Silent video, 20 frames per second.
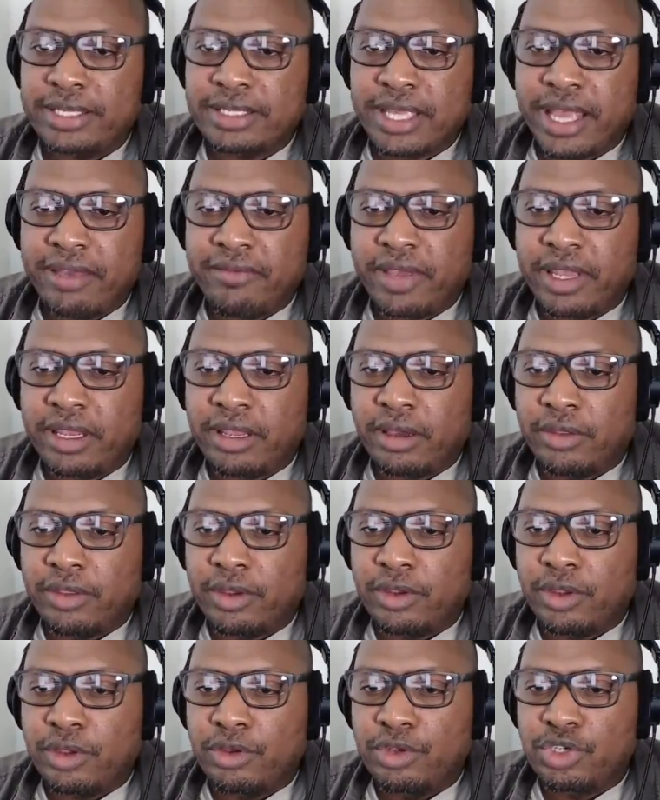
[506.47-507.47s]
have any
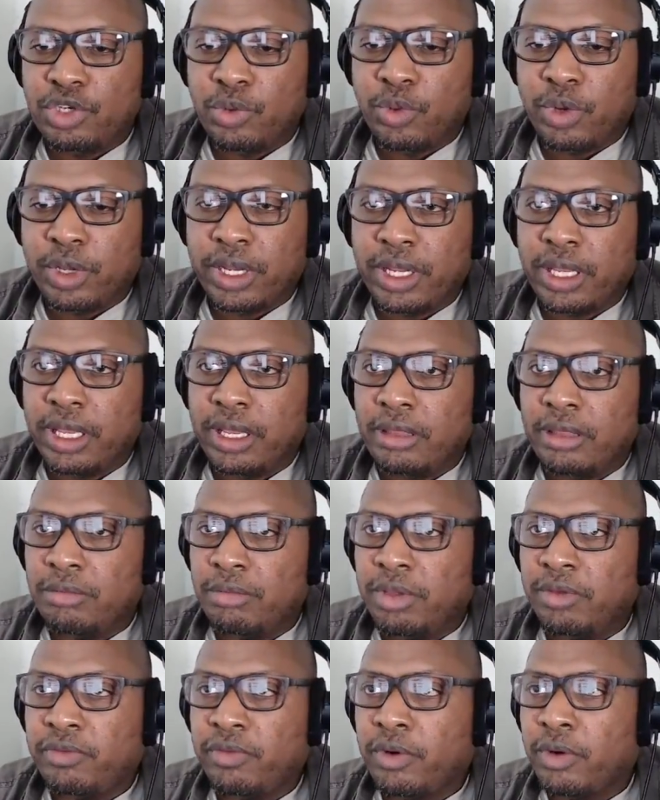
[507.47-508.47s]
other news you want to
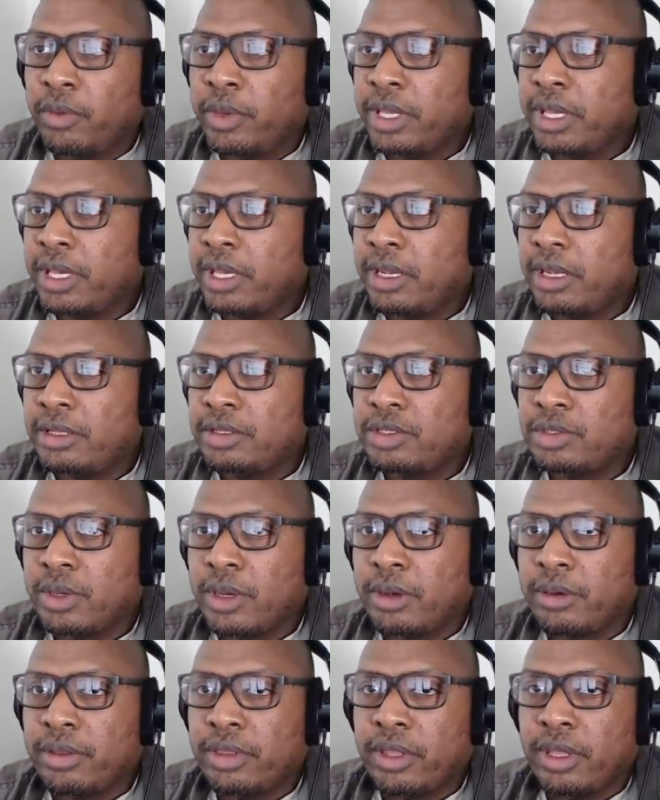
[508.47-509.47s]
hit before we get into
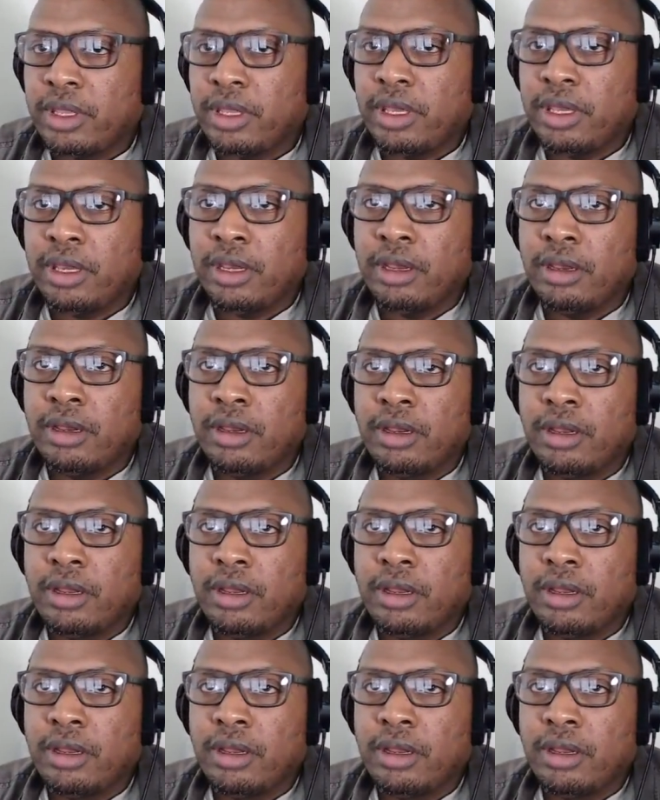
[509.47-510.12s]
our thing here?